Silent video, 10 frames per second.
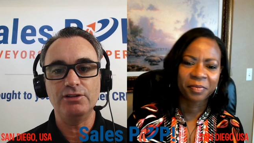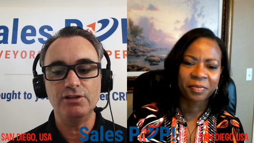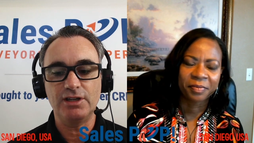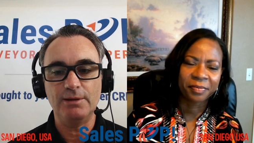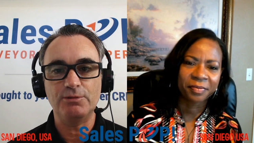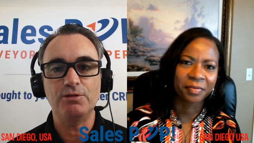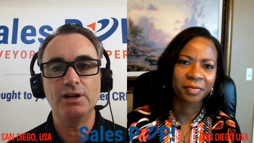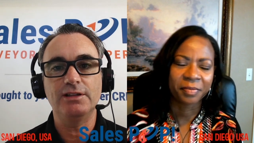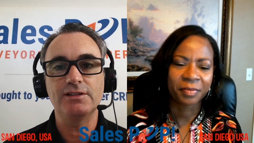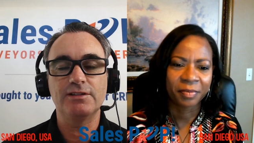Speaker 1: how you came to
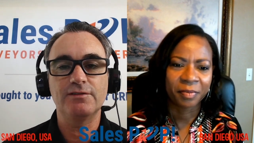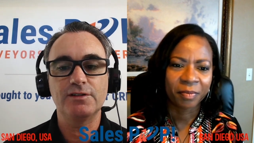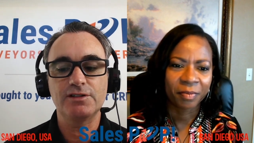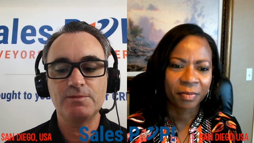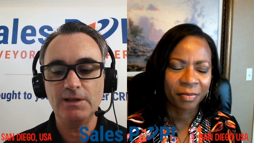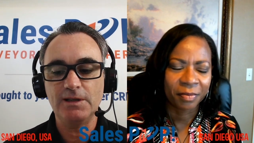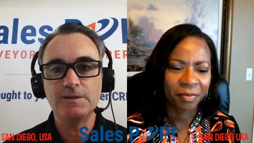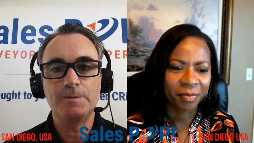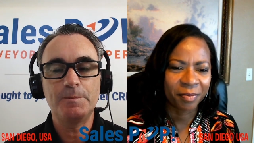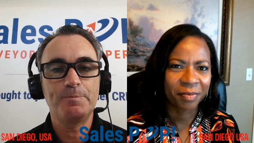write this in the first
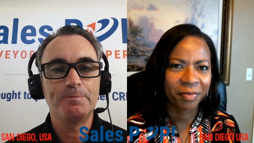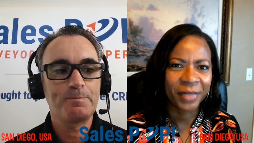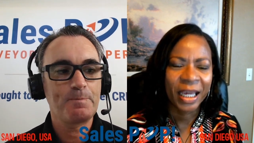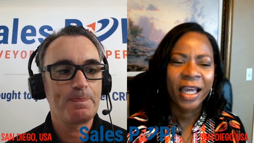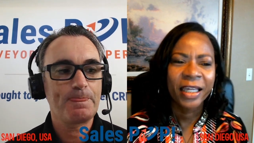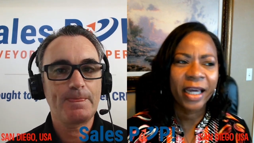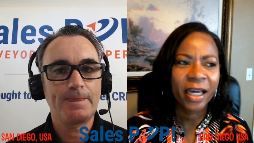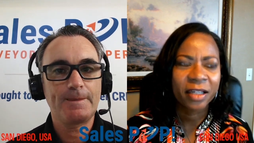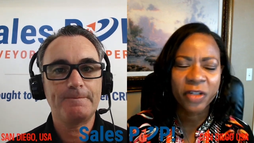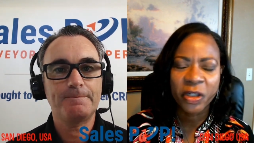place.
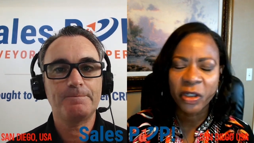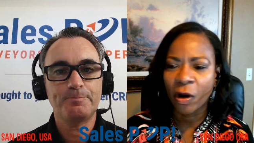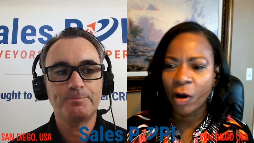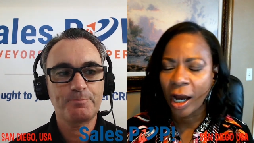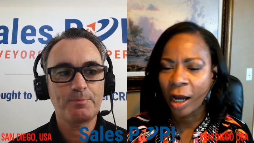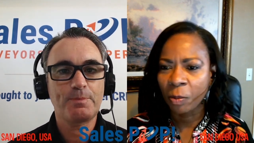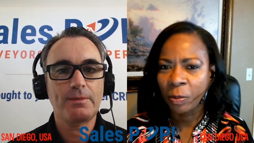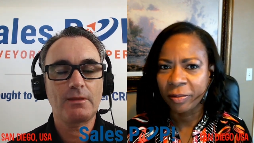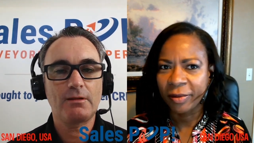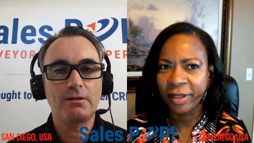
Speaker 2: Yes, you know,
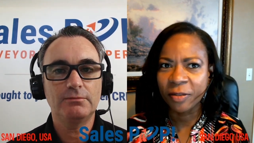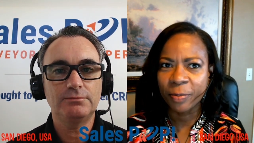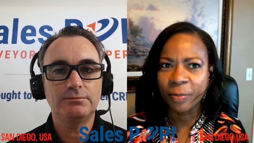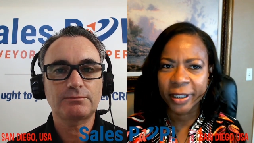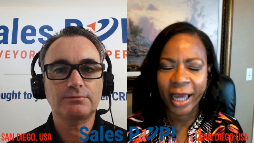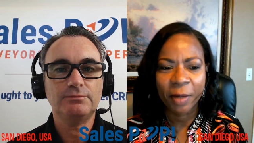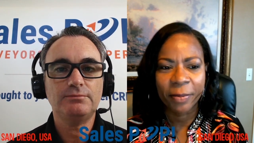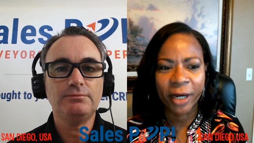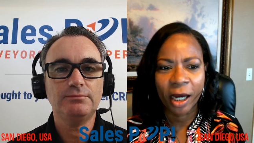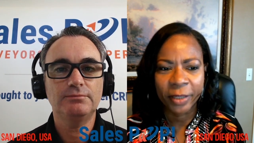this book came
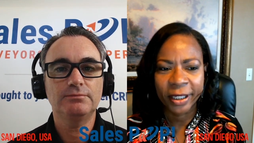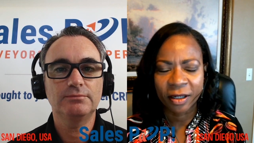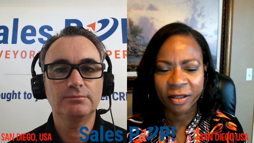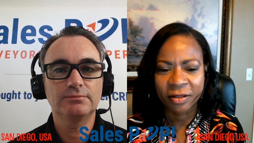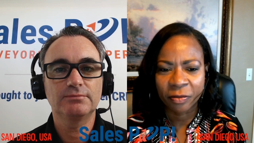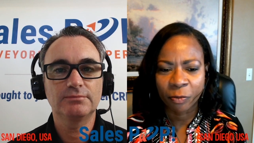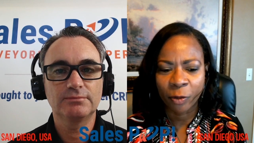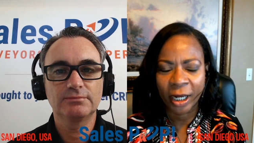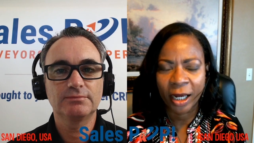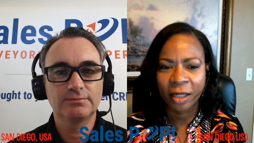about because
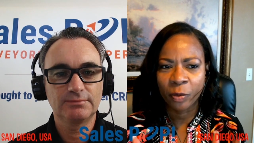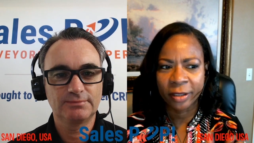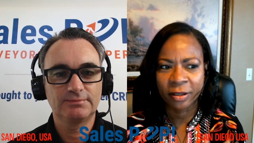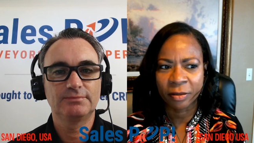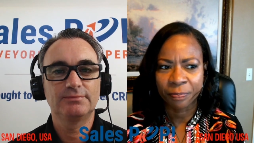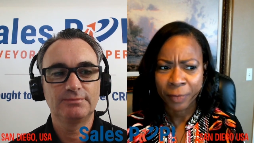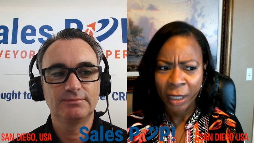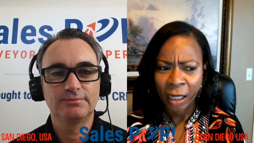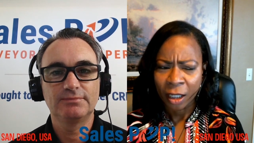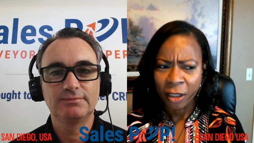when I was,
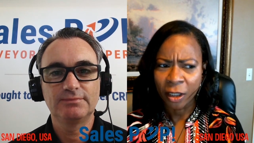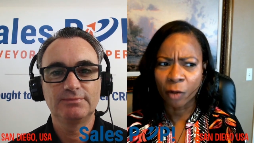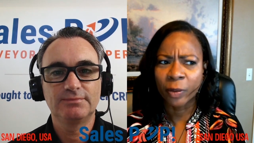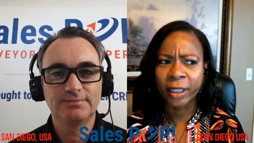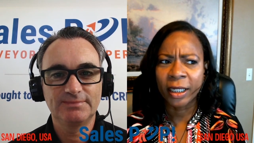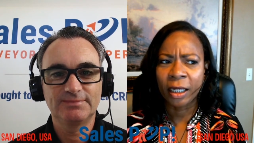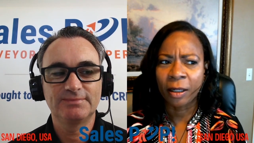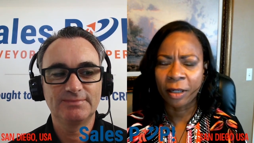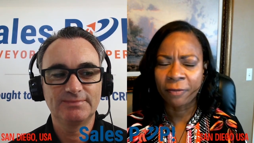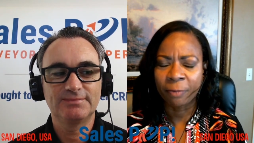you know,
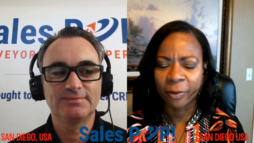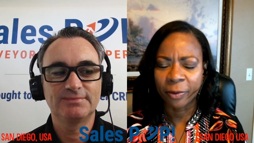really in